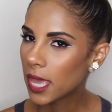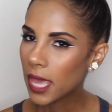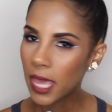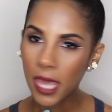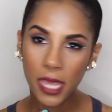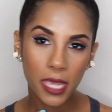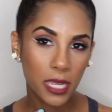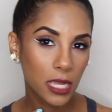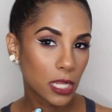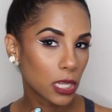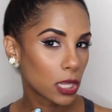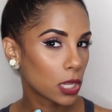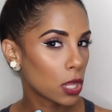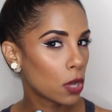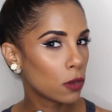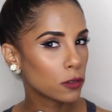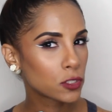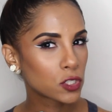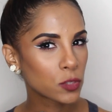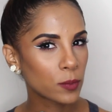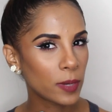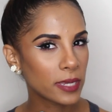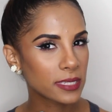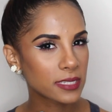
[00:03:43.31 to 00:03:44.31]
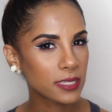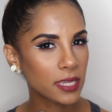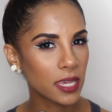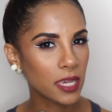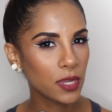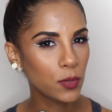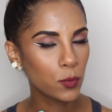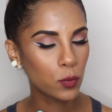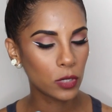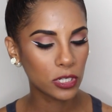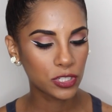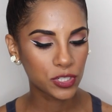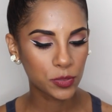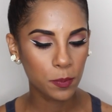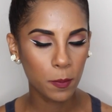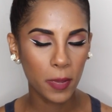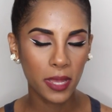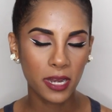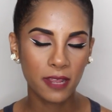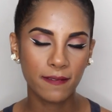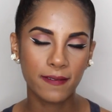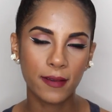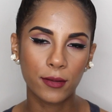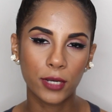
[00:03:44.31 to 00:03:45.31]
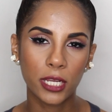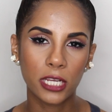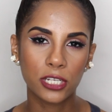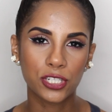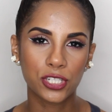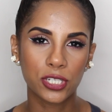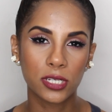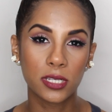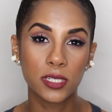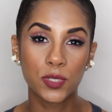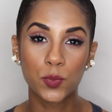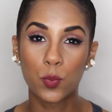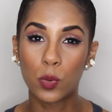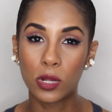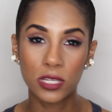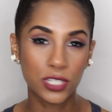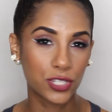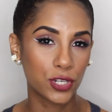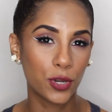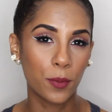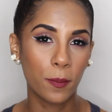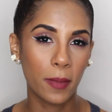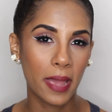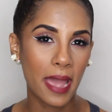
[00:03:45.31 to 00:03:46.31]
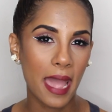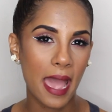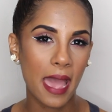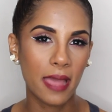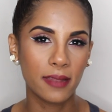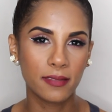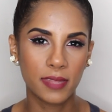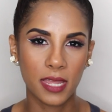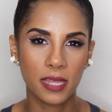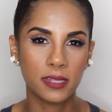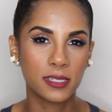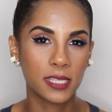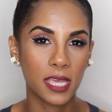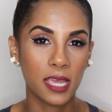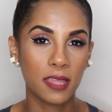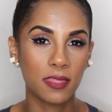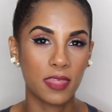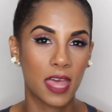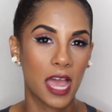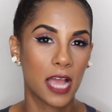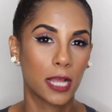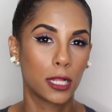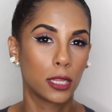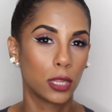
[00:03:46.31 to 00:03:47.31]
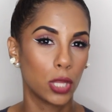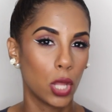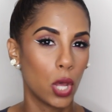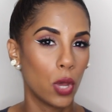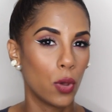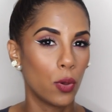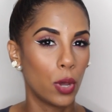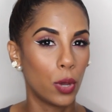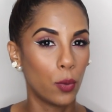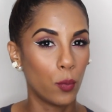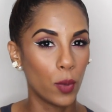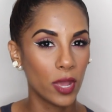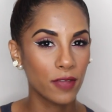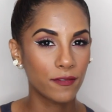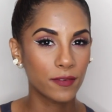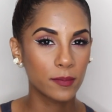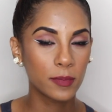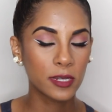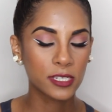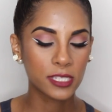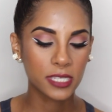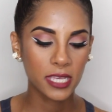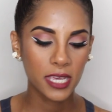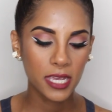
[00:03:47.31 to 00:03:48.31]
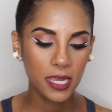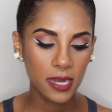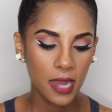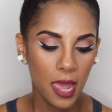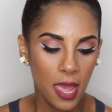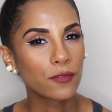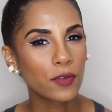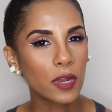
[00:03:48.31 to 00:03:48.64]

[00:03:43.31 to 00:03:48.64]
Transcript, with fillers: a glow to my skin, which many foundations, once they're matte, they take that glow away from your skin.